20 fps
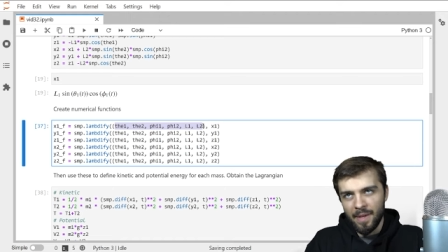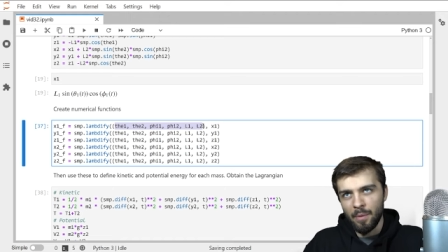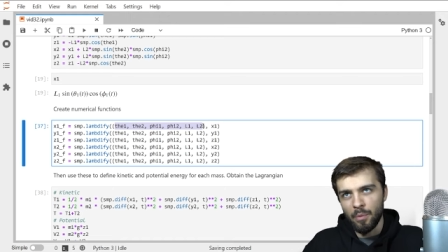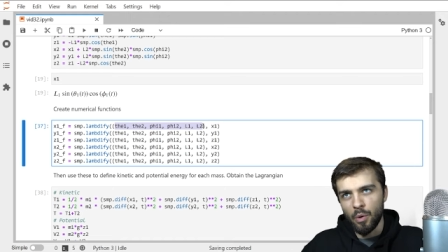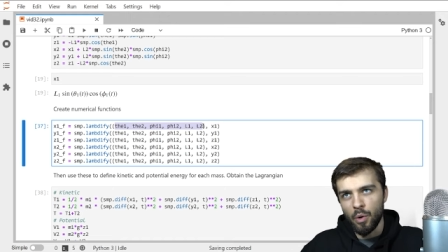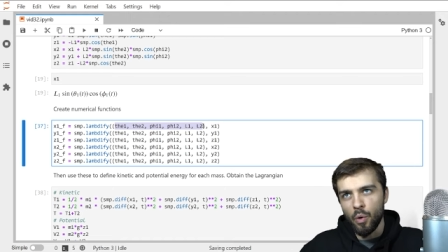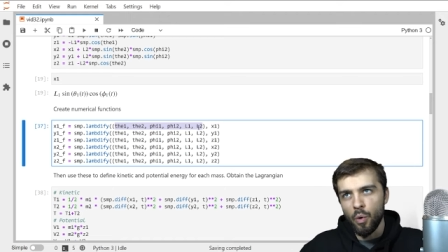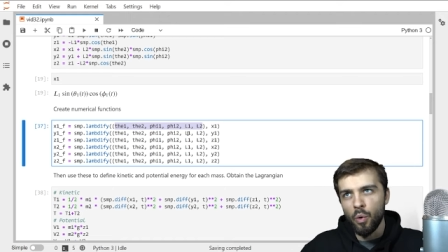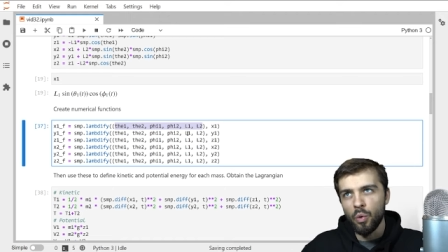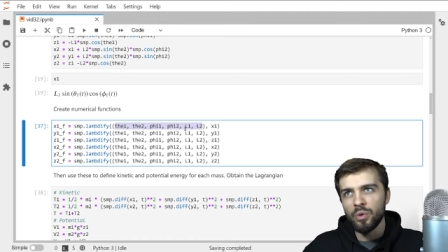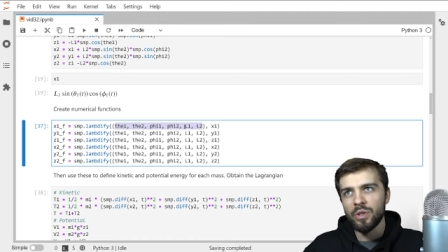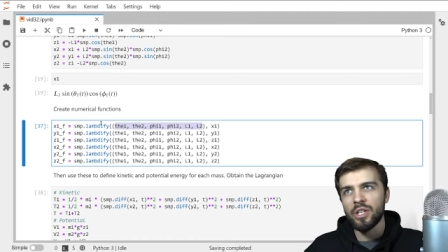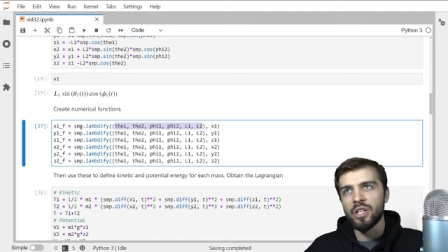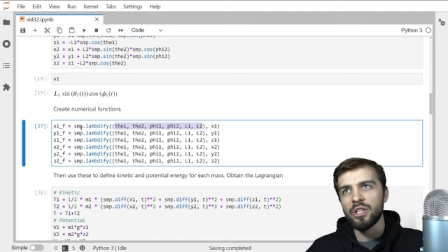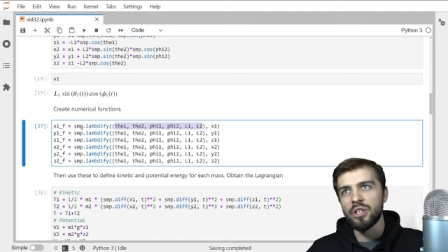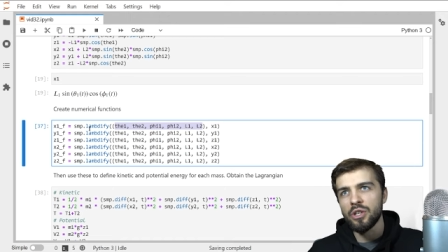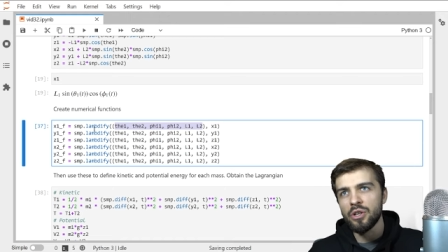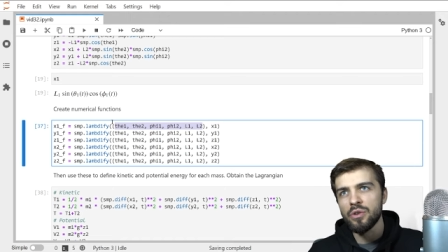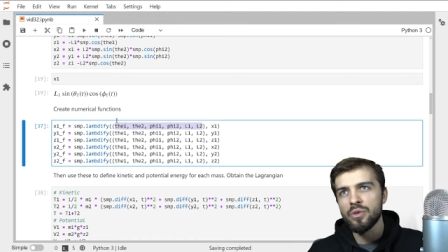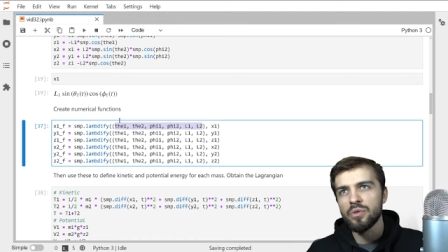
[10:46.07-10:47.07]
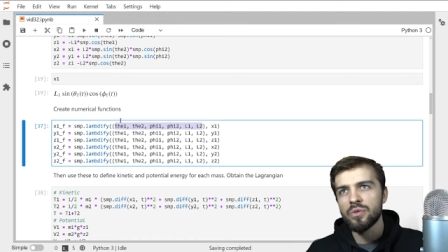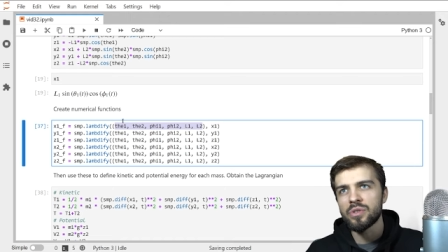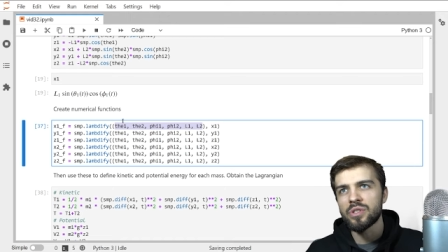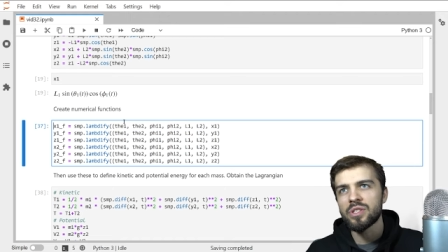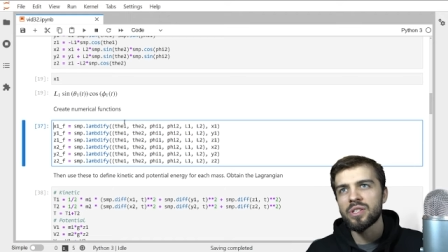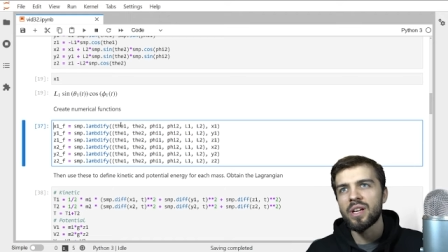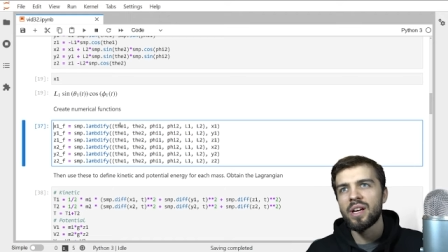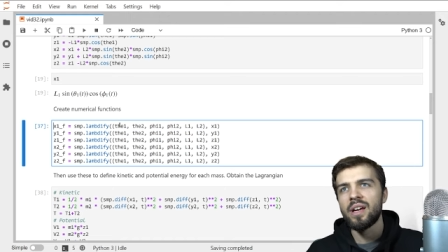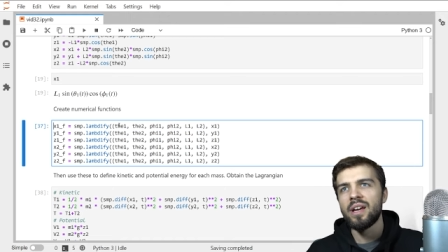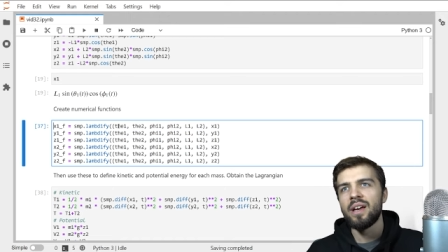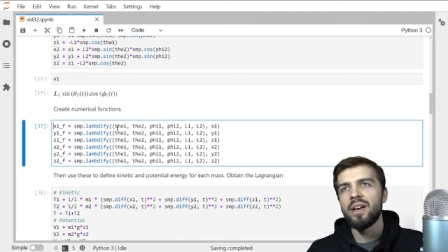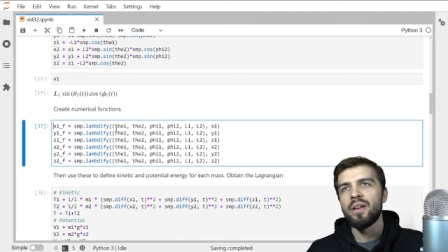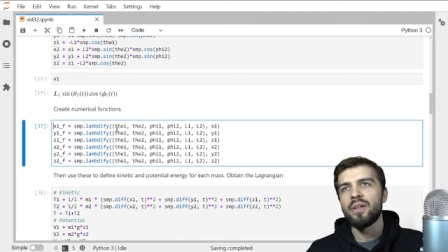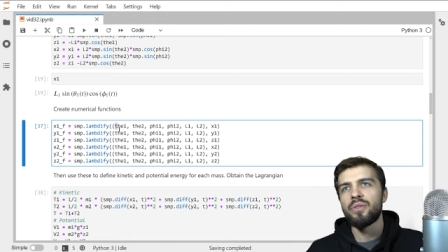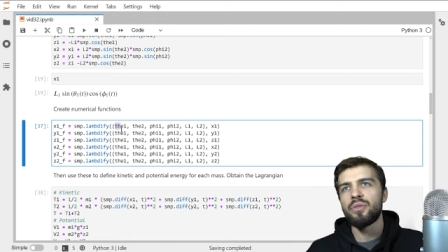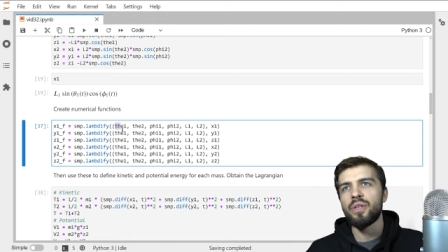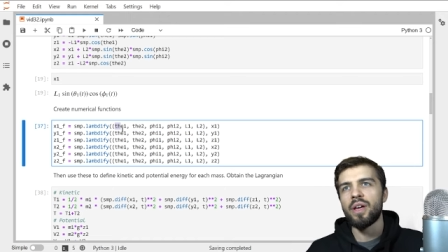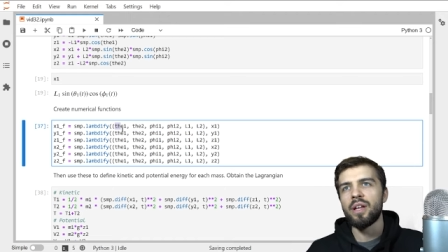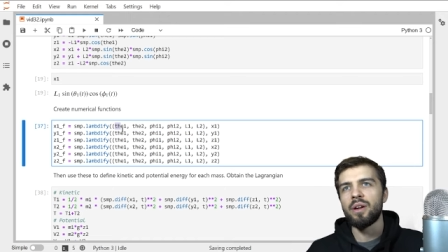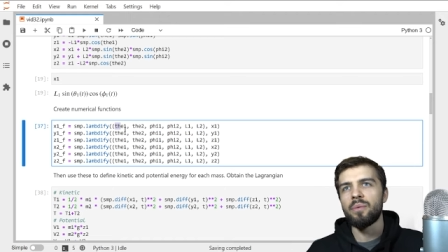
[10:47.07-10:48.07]
It will only use
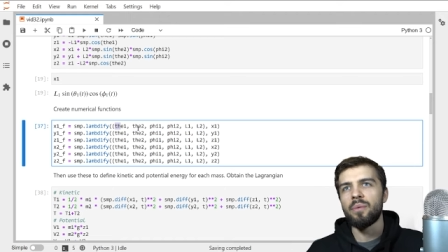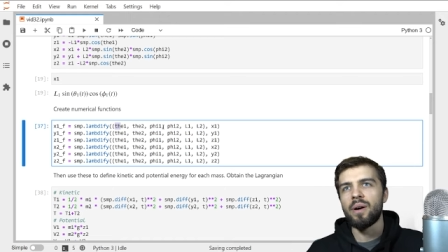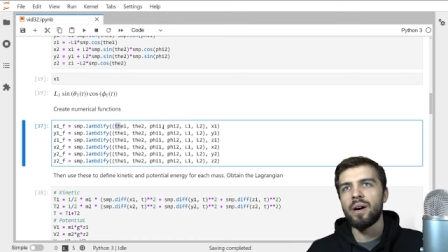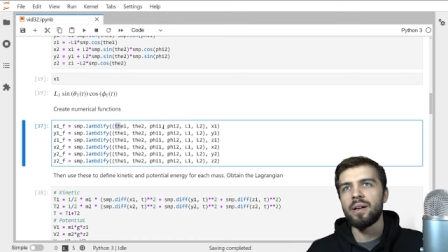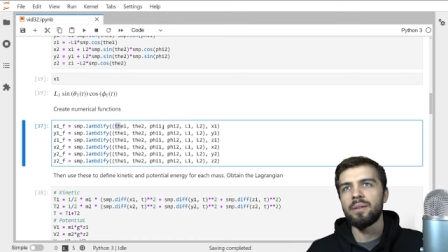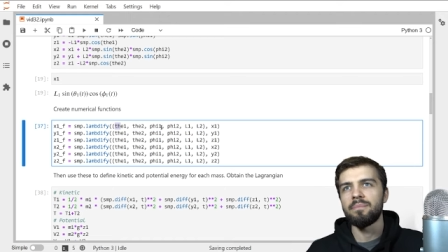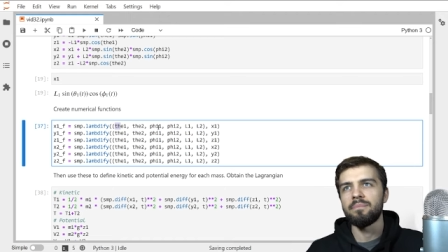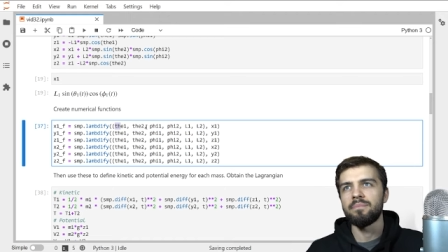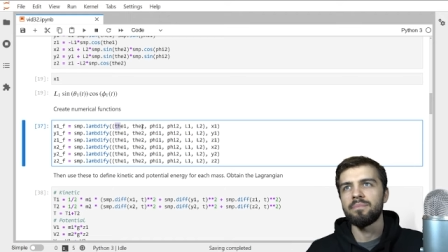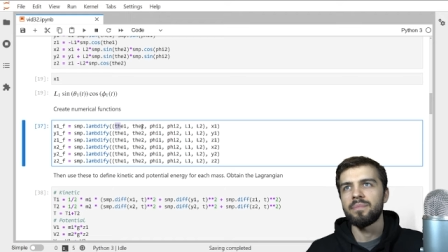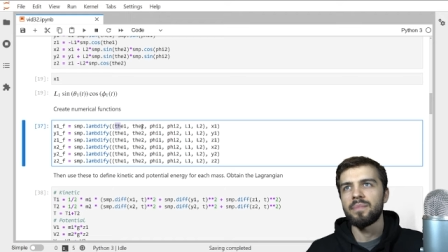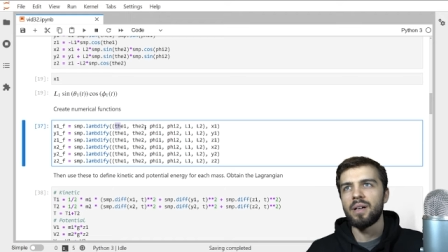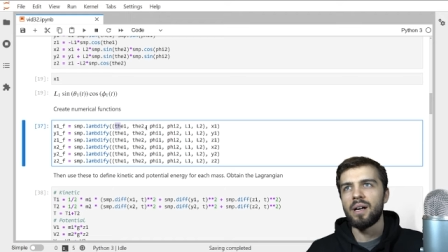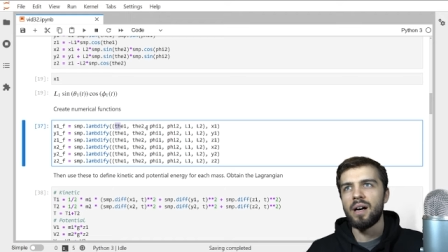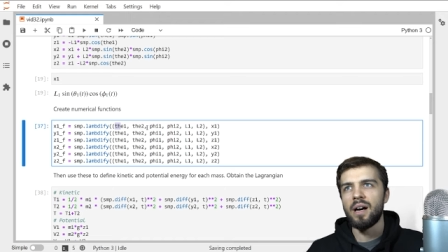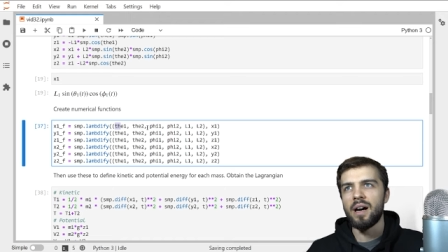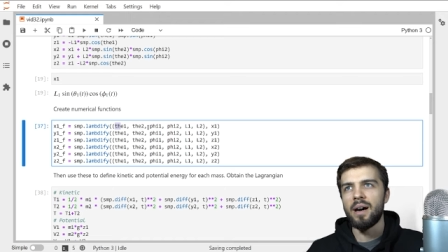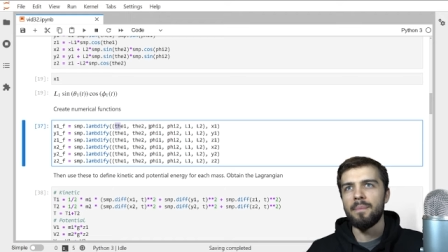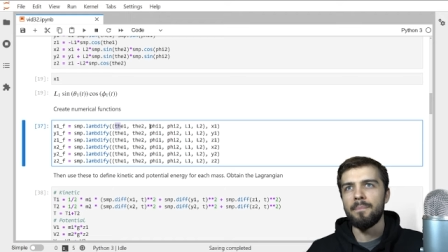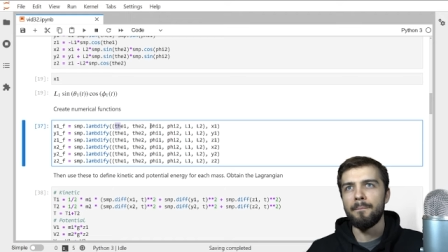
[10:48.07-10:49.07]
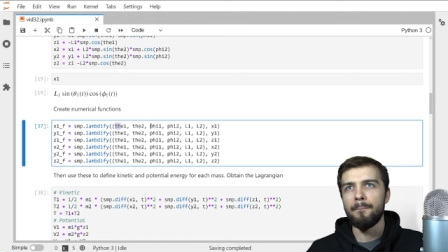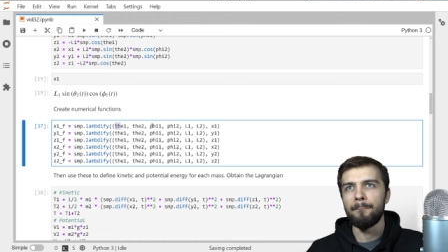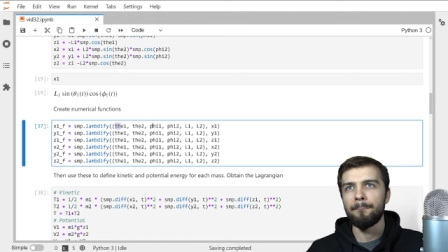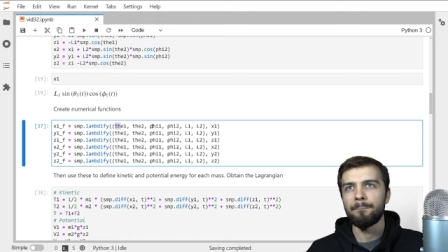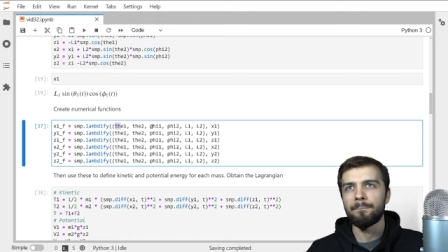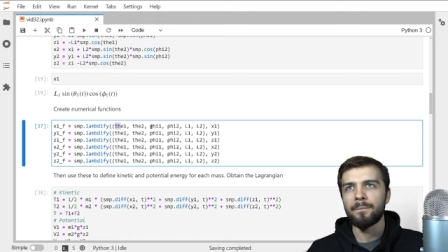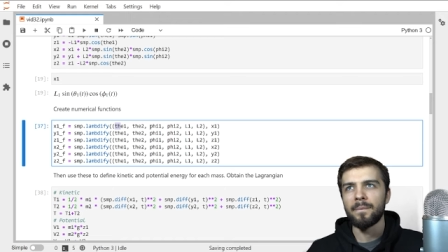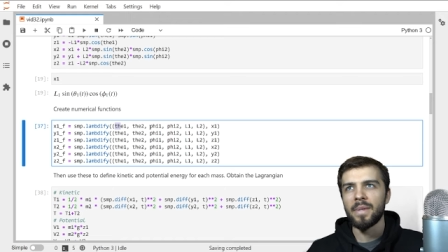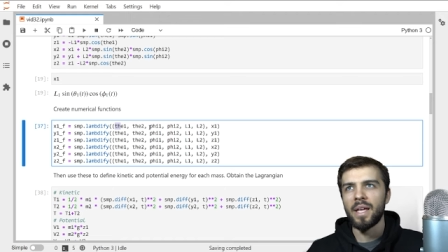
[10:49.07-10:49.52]
theta one, um,